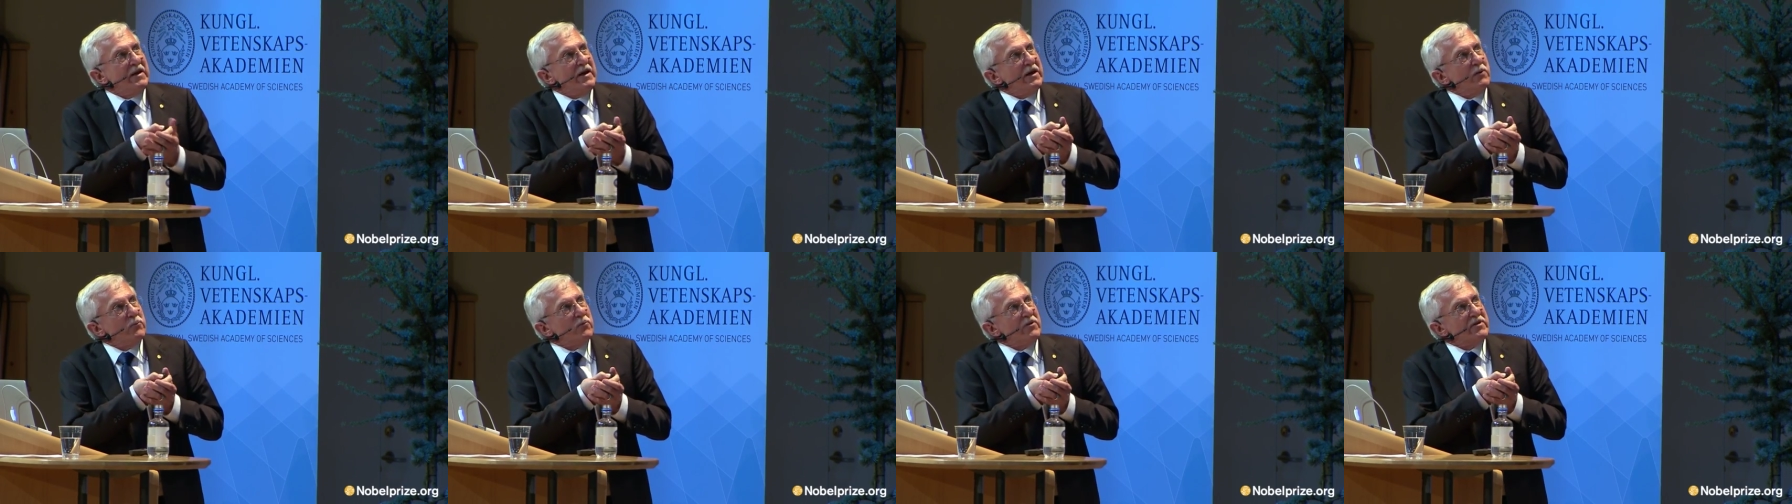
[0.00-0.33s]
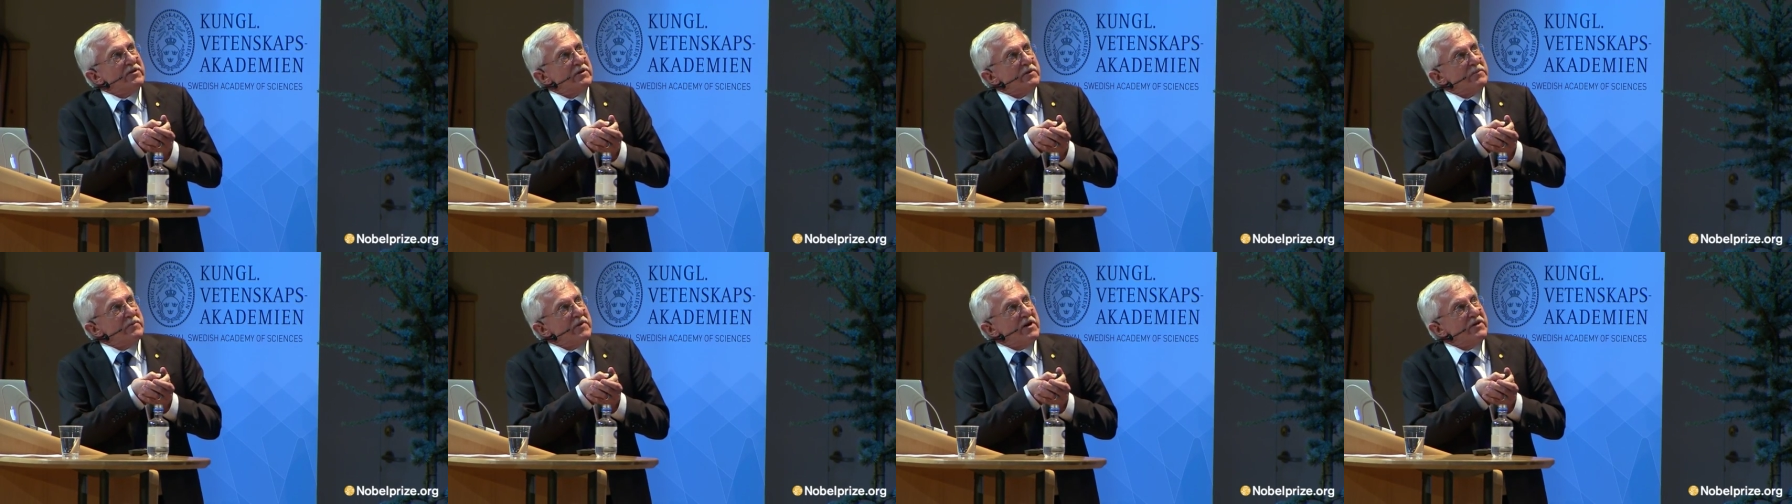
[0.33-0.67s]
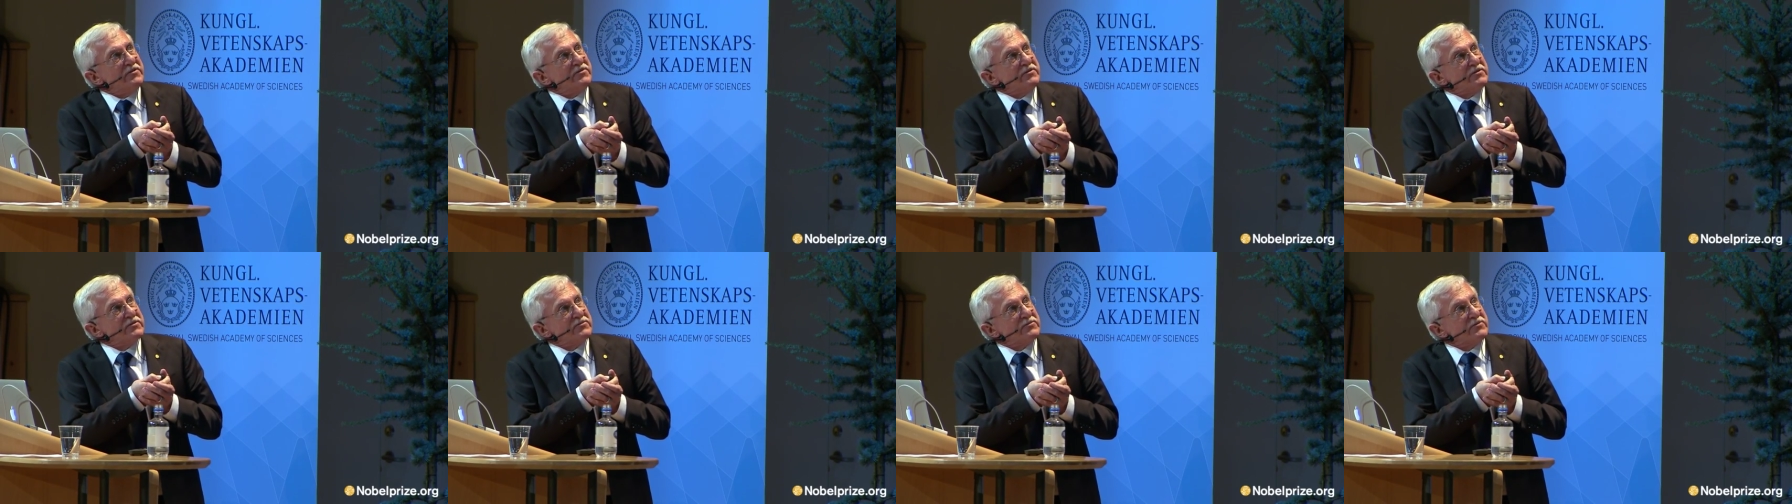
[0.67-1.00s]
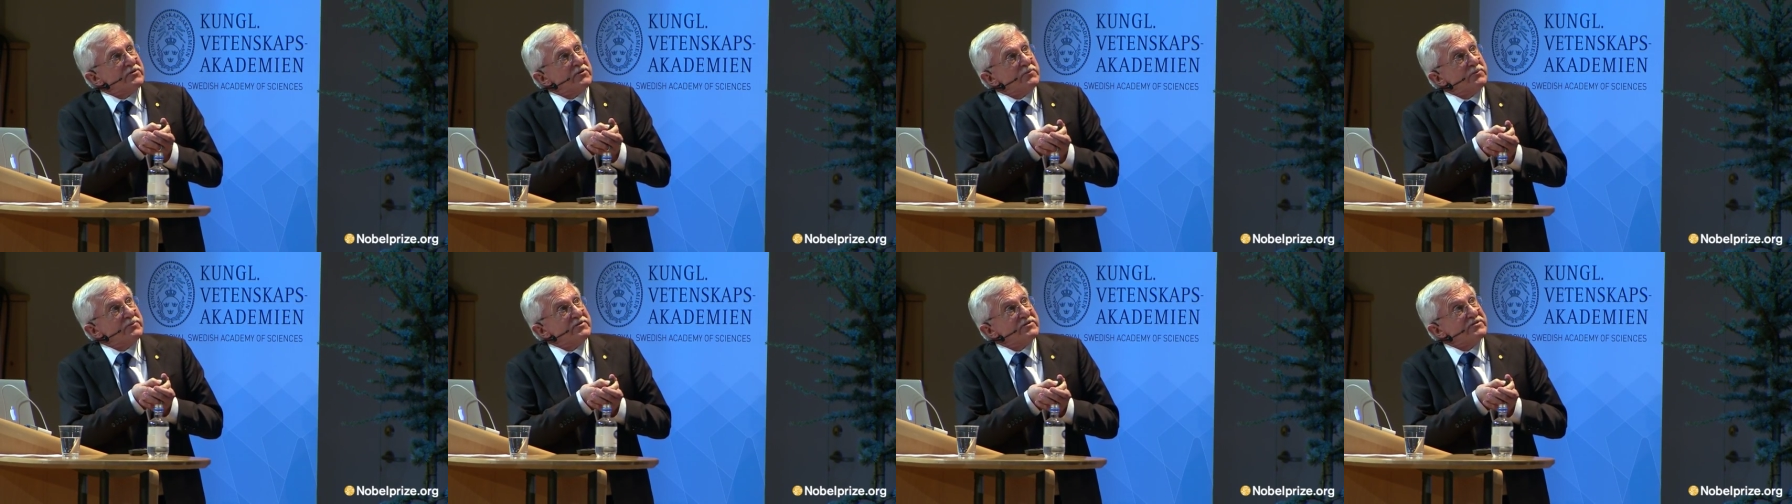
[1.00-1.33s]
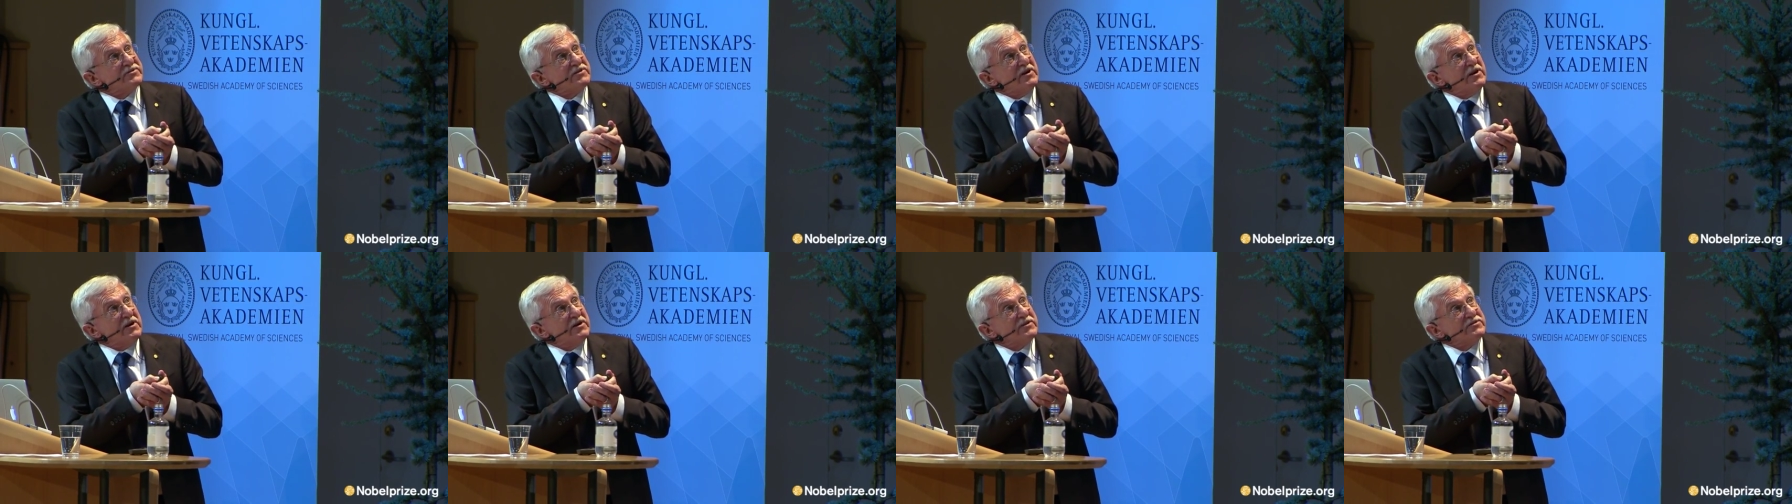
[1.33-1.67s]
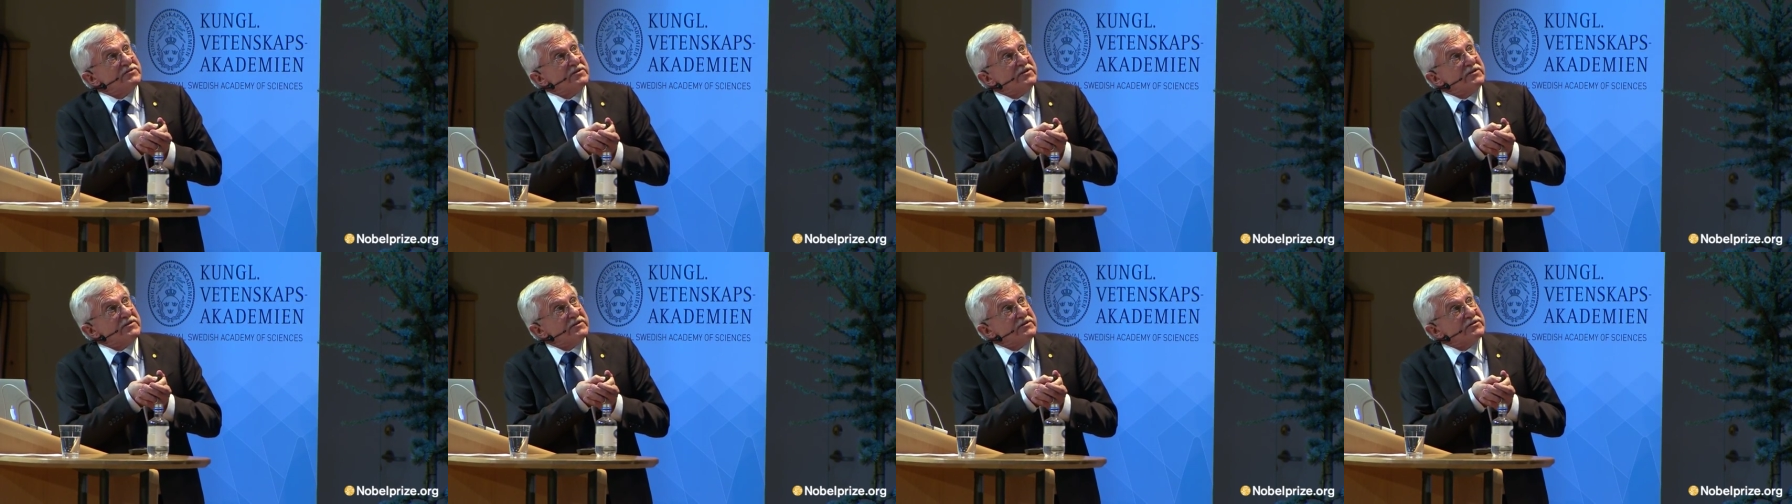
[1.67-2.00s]
and when the methyl group
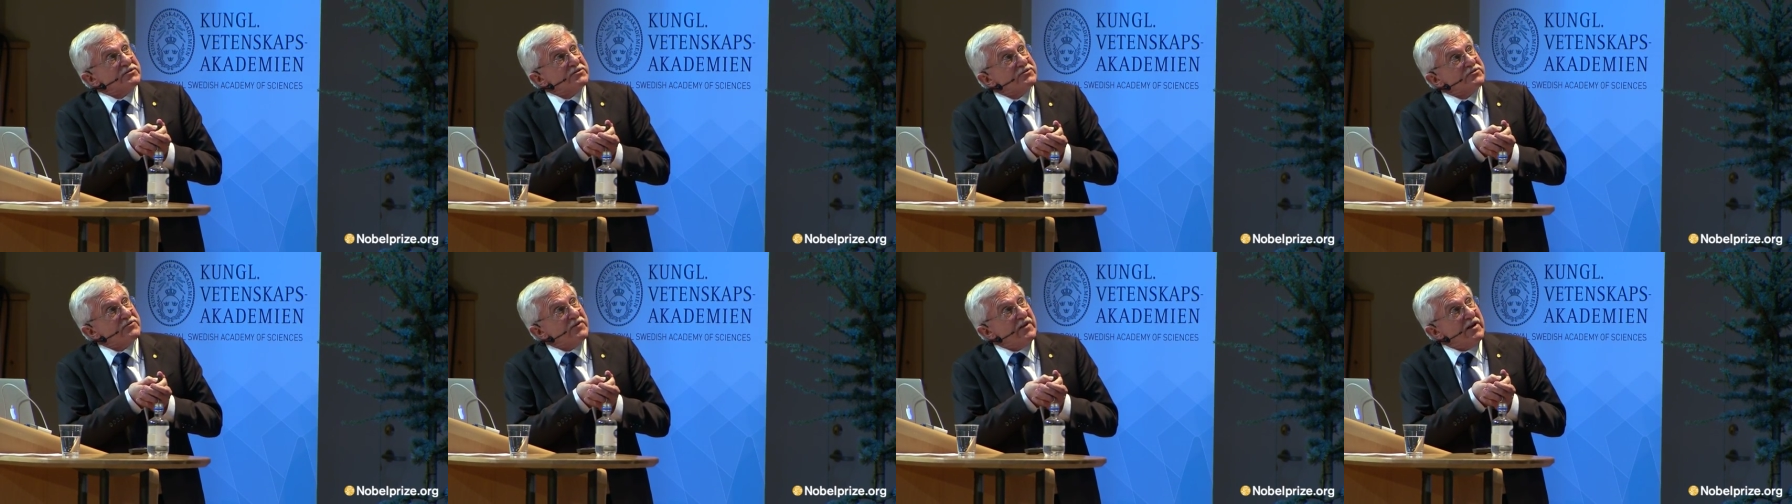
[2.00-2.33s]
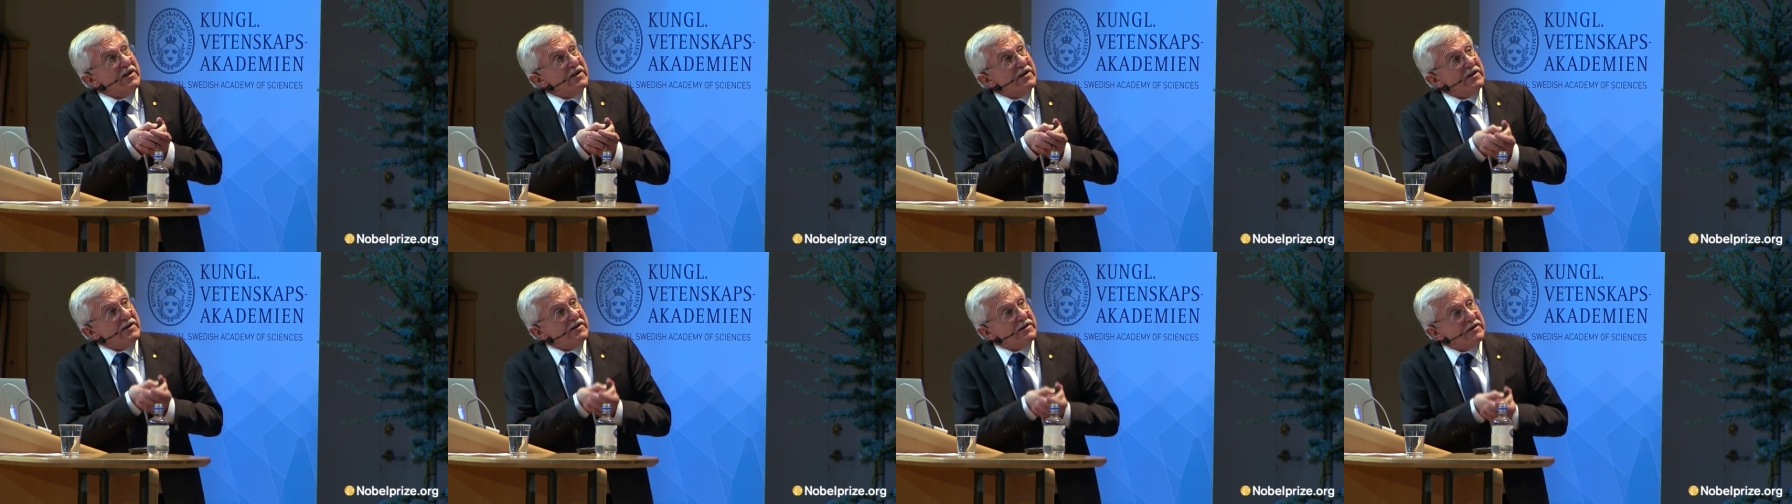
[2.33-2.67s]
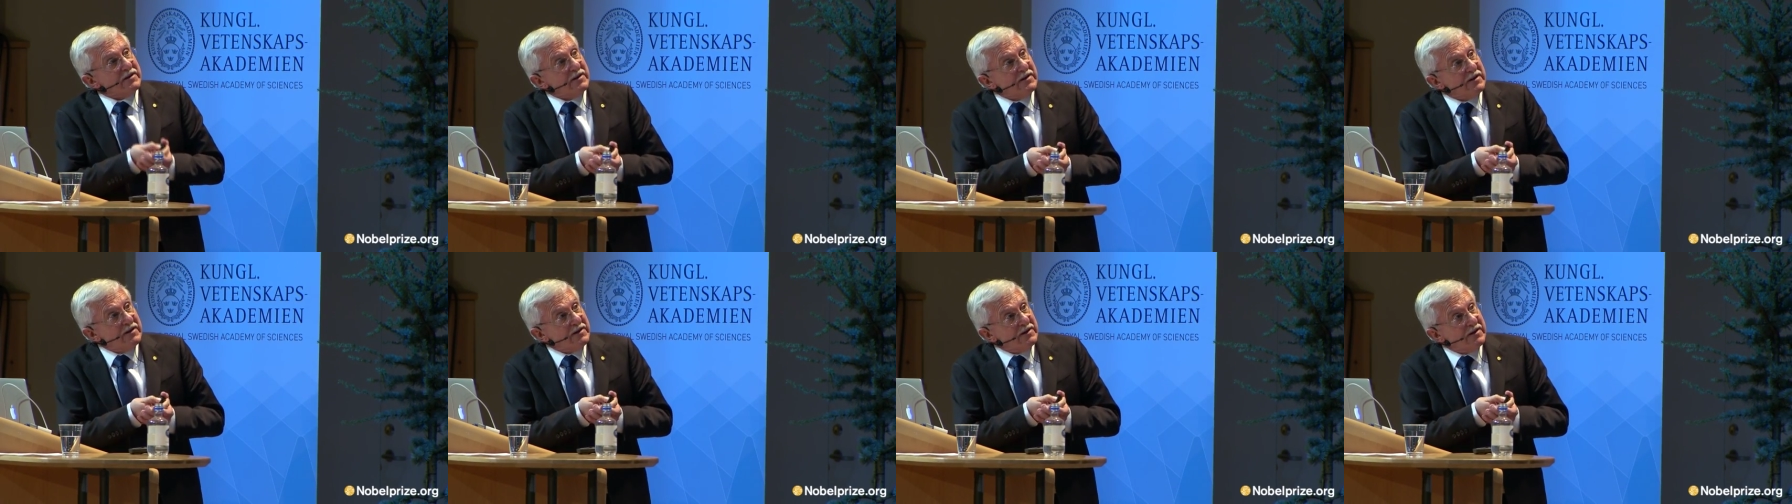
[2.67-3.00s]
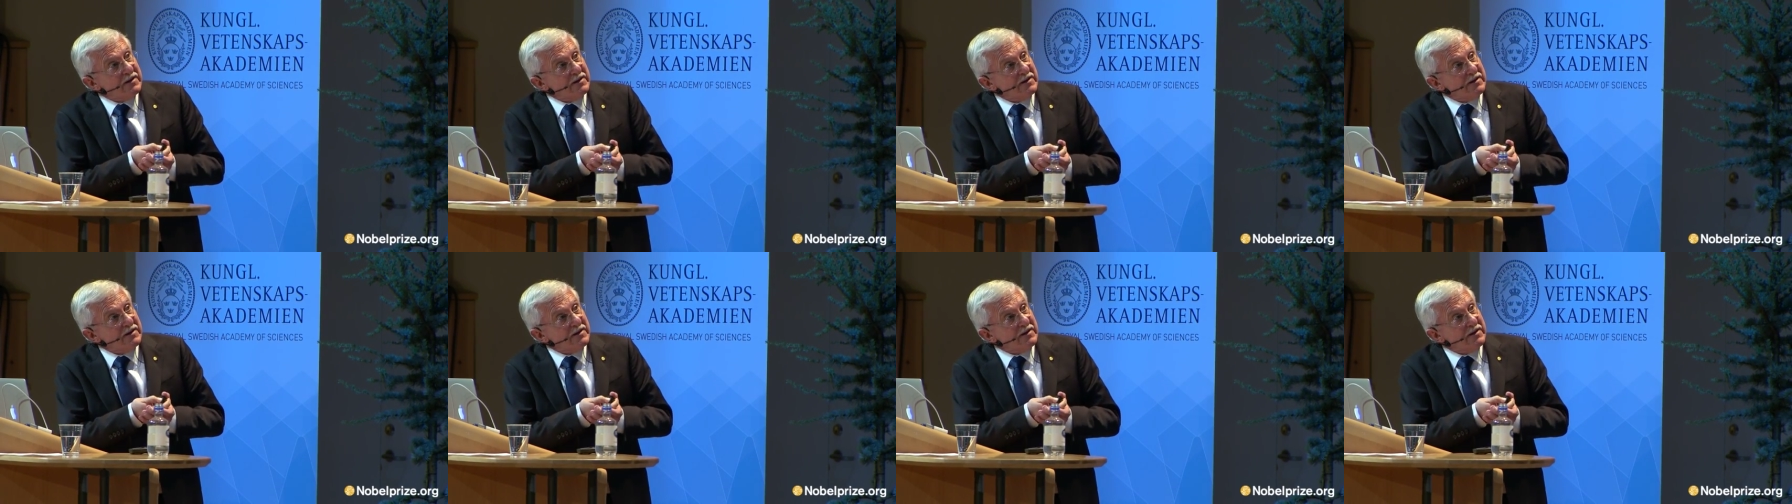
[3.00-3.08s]
resides on the strand